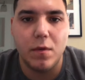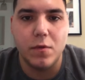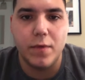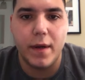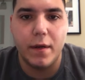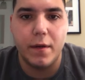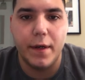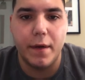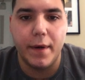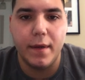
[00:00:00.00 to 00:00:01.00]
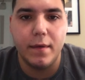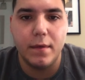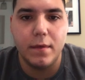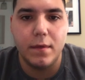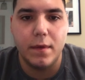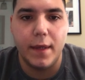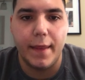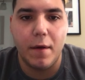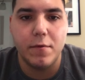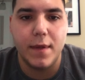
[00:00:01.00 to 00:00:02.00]
was right under here, right? Yeah,
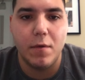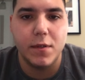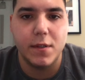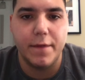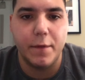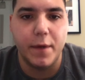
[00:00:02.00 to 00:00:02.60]
that was the stuff that we